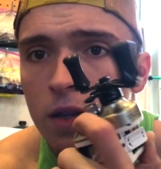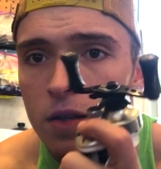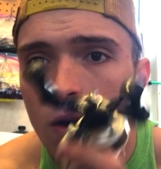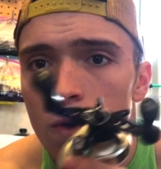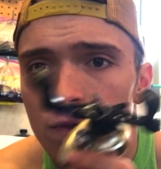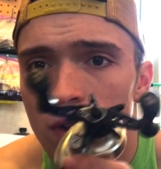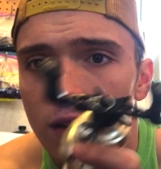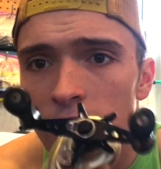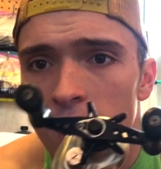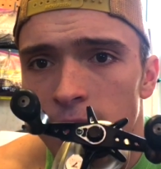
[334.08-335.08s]
no
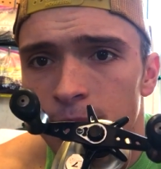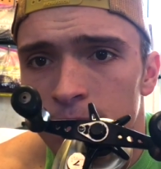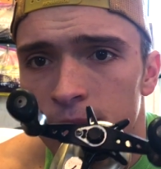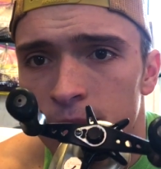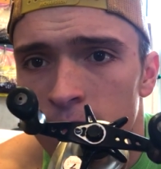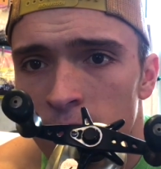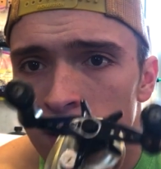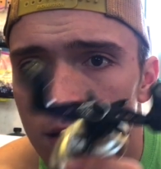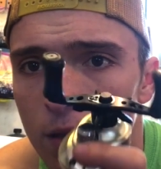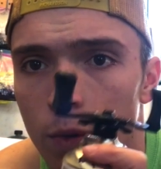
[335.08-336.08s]
frayed line,
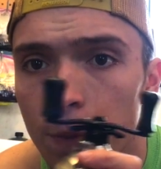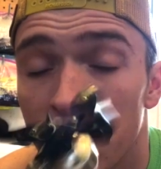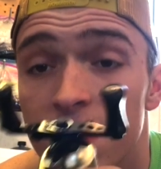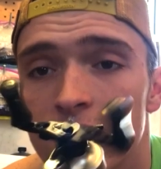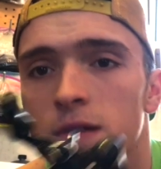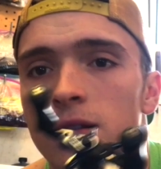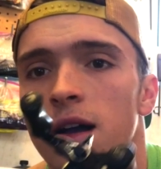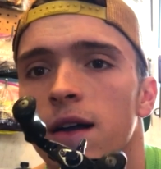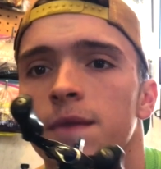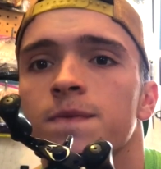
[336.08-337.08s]
replace your
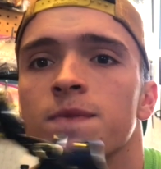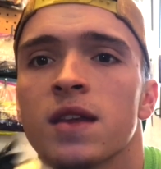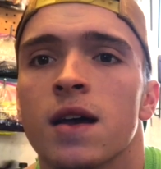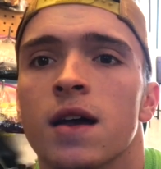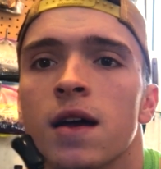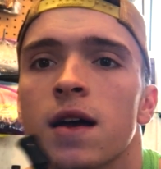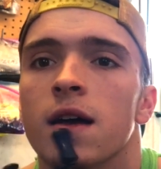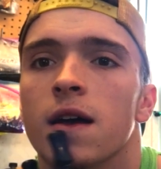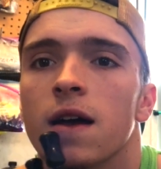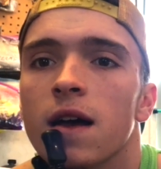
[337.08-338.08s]
line,
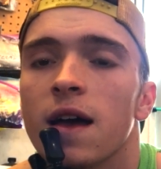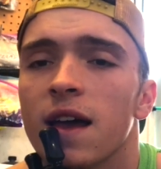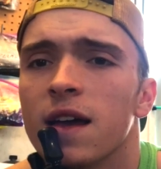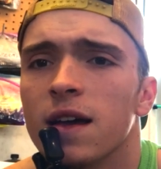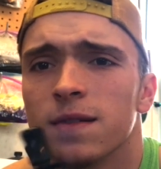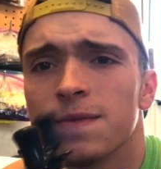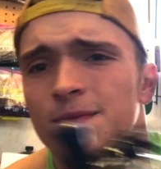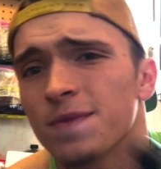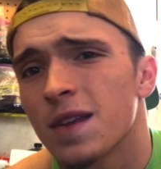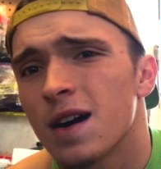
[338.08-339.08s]
and
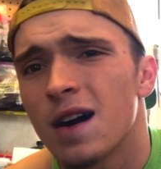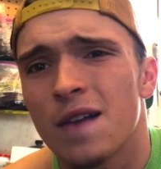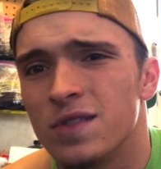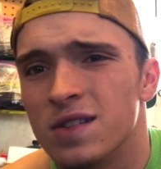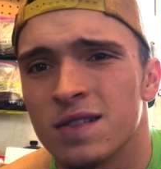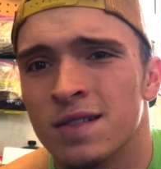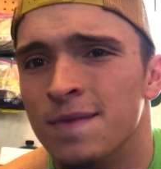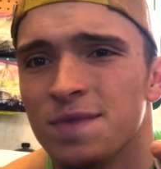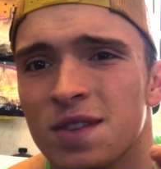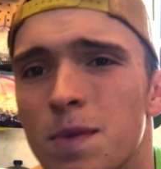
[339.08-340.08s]
obviously
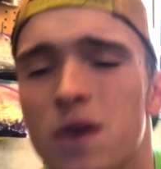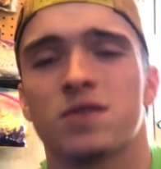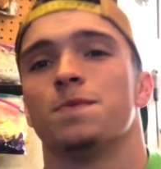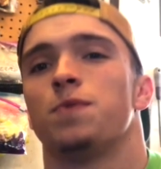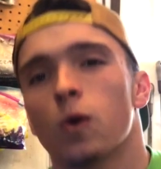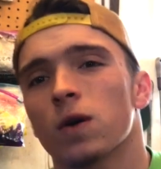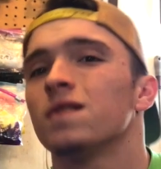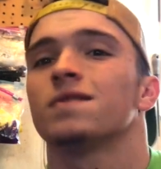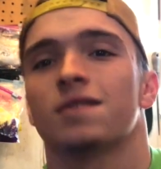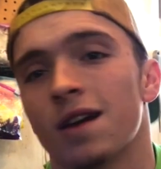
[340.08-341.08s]
the most
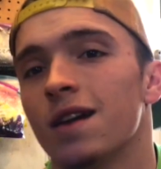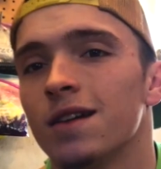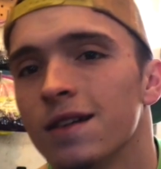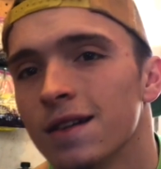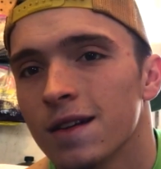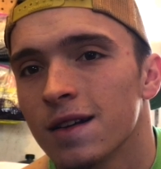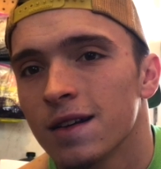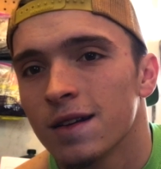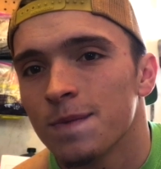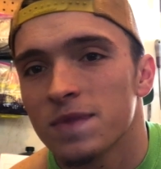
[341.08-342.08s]
important thing
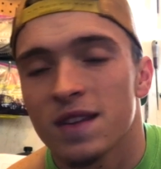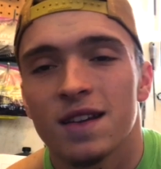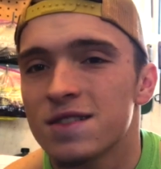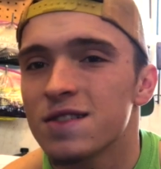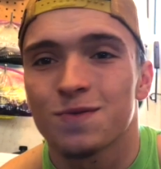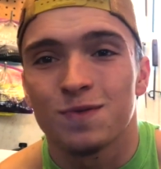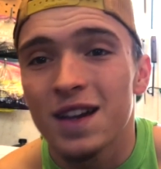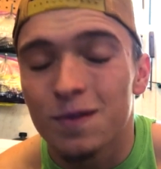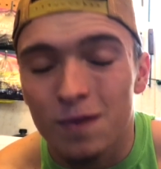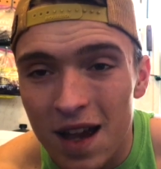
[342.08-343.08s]
is just
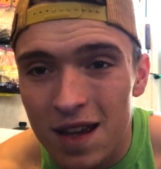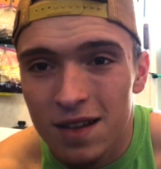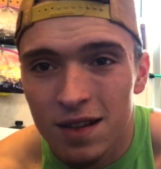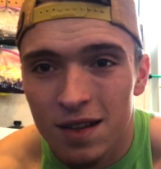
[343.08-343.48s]
rig it right